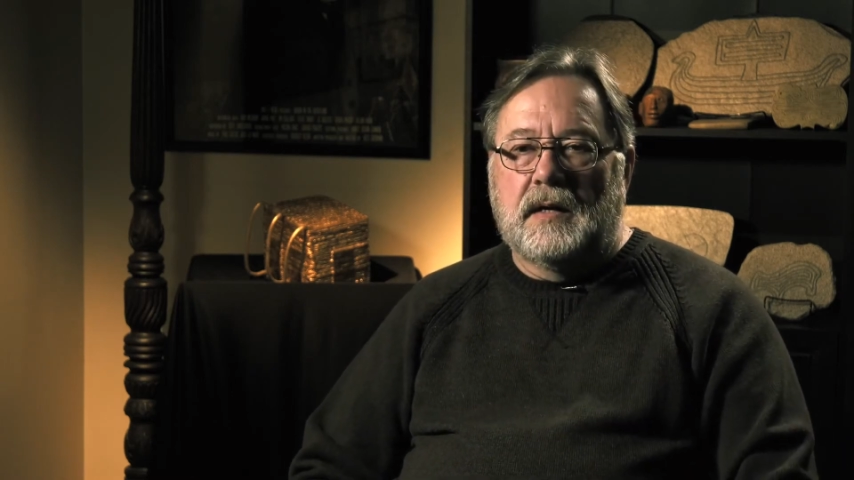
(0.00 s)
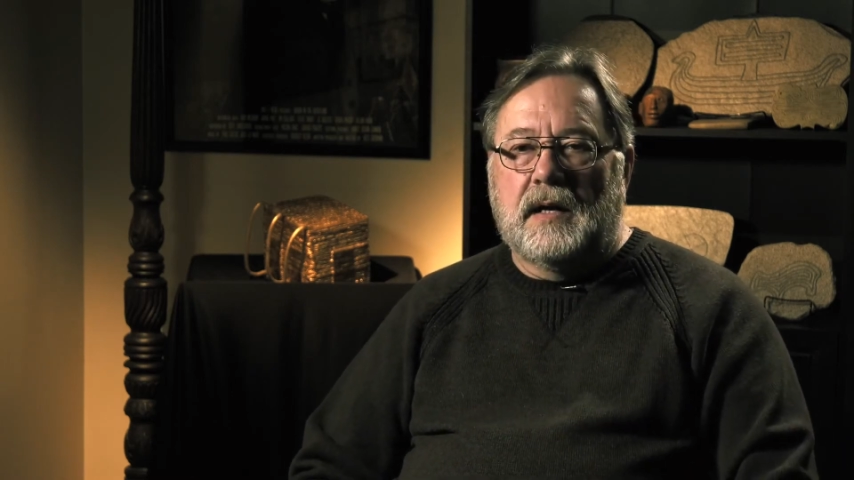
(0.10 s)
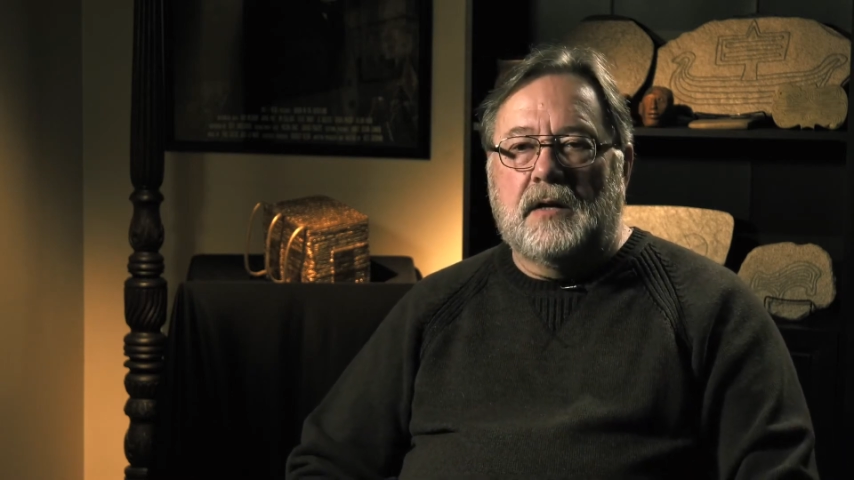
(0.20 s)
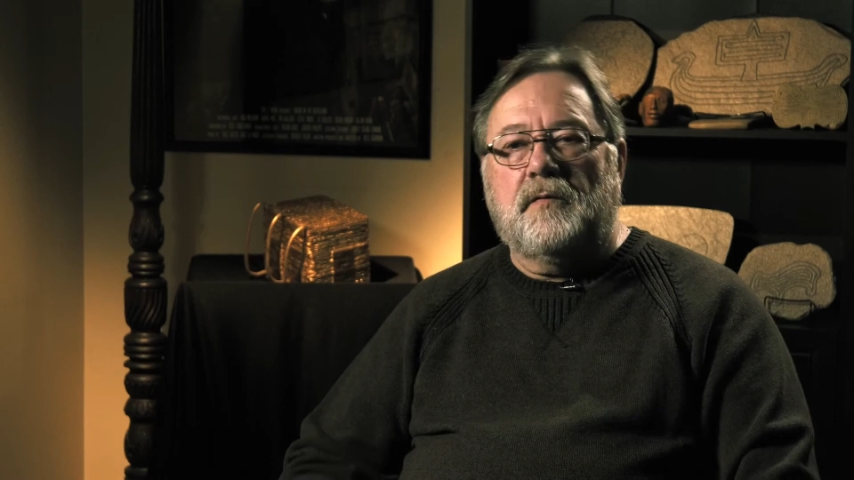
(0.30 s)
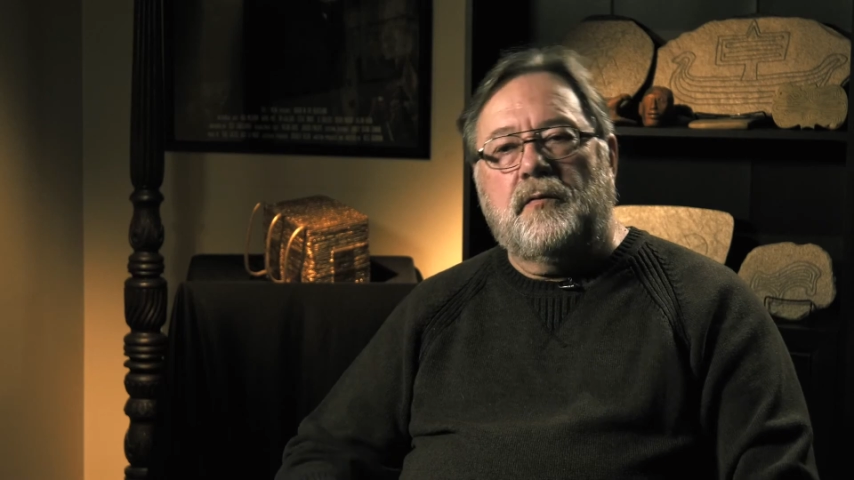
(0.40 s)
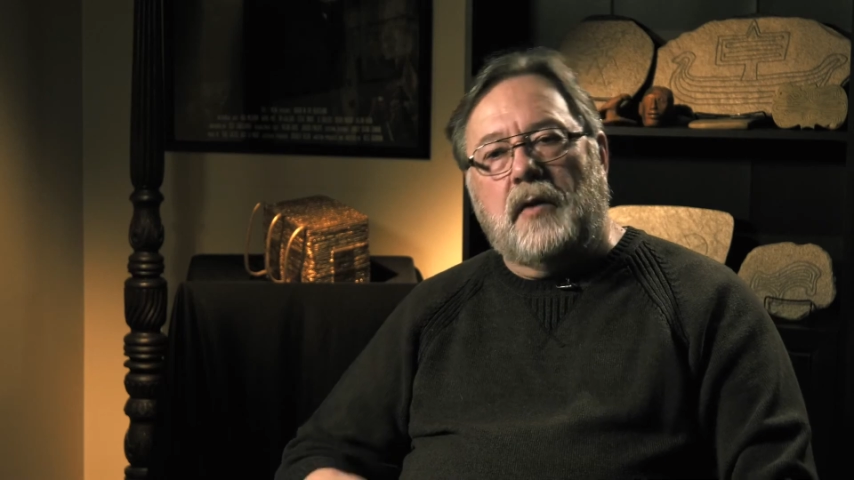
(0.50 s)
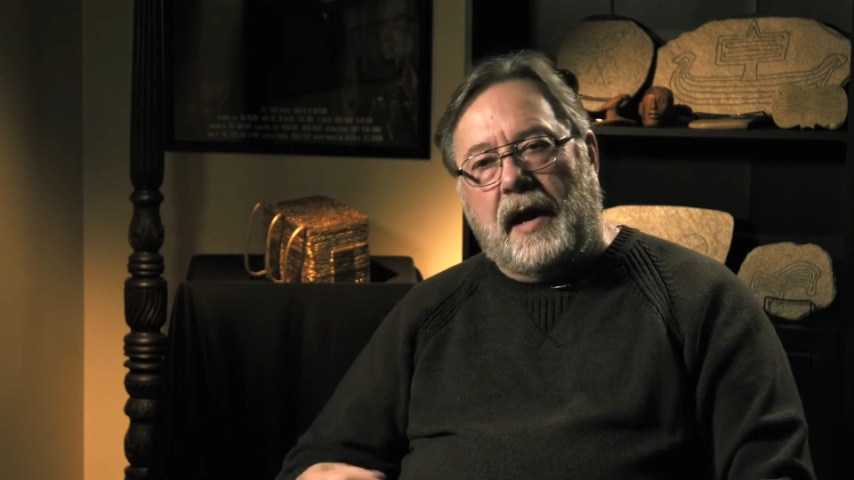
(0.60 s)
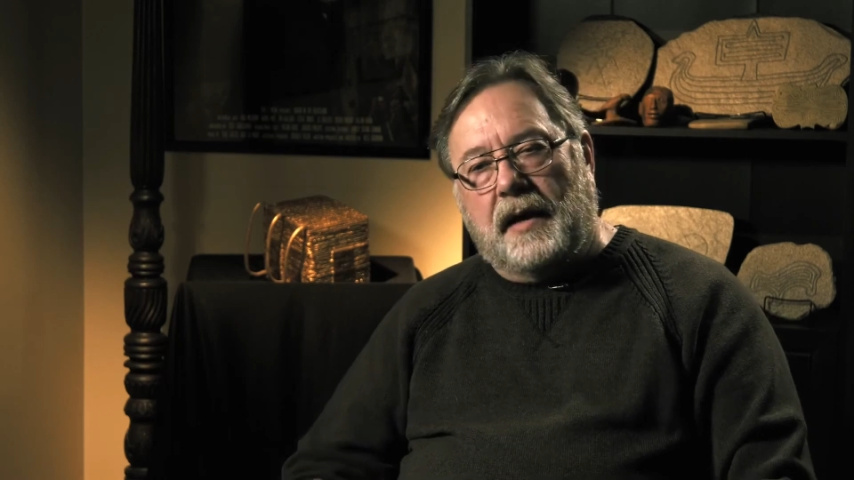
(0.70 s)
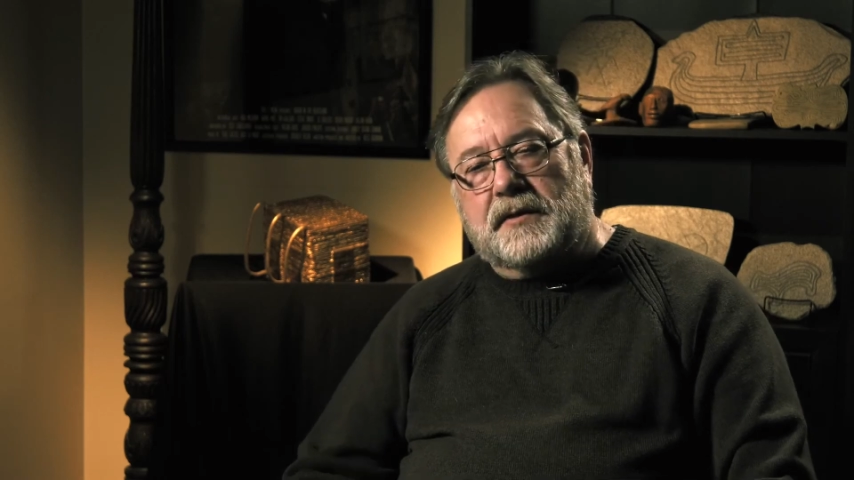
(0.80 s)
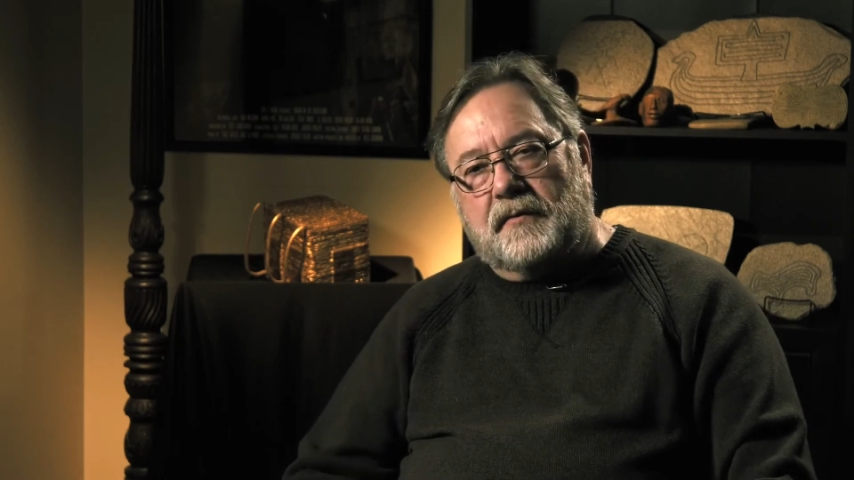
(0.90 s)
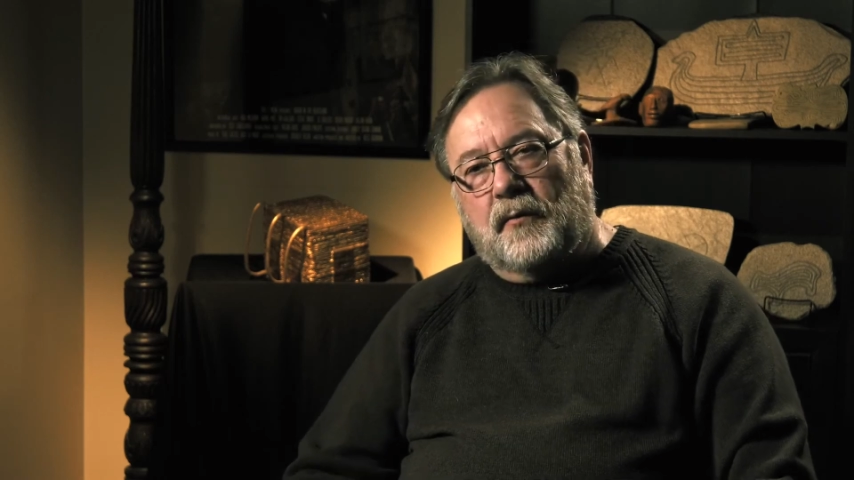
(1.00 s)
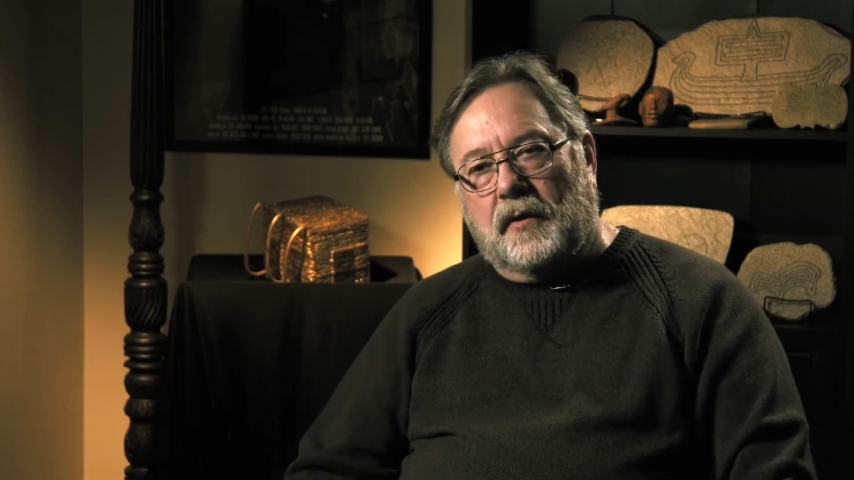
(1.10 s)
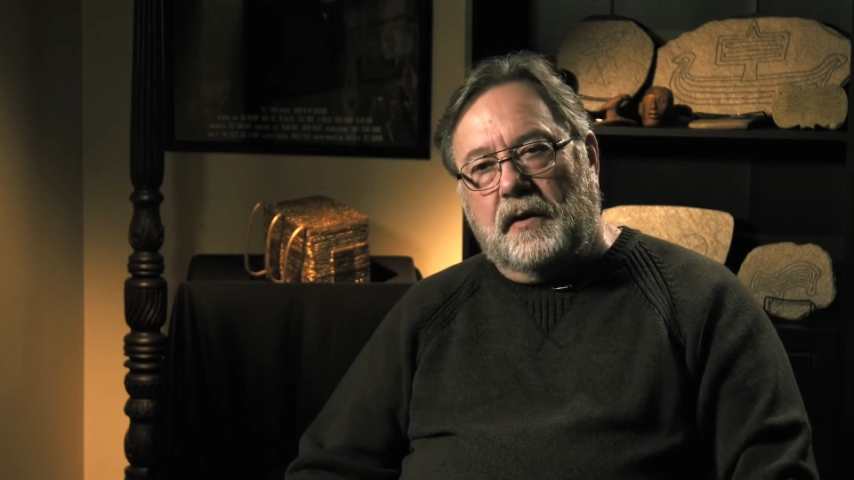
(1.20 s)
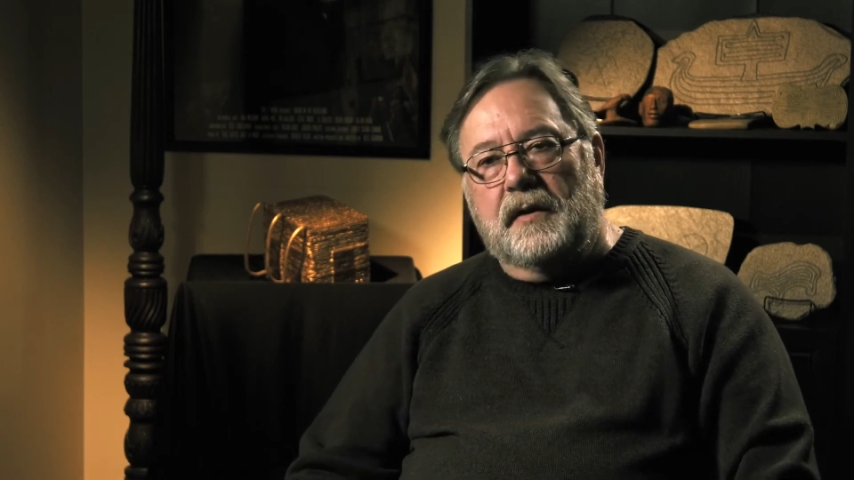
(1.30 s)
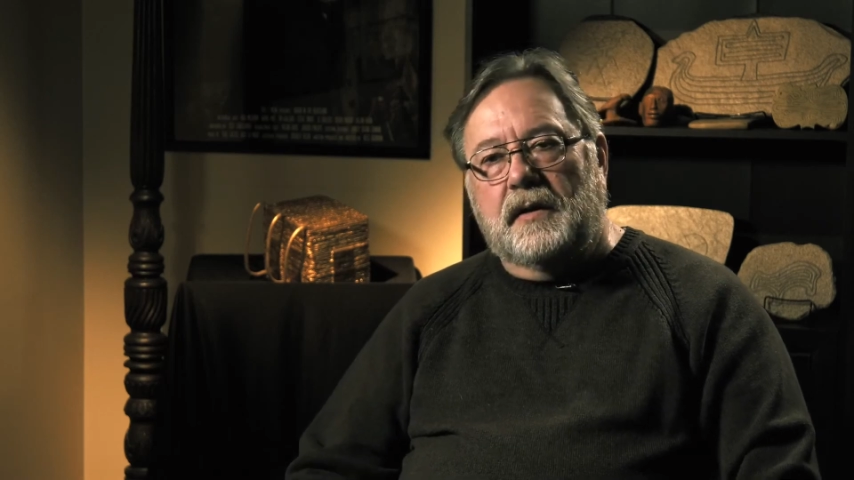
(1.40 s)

And if you ask for it,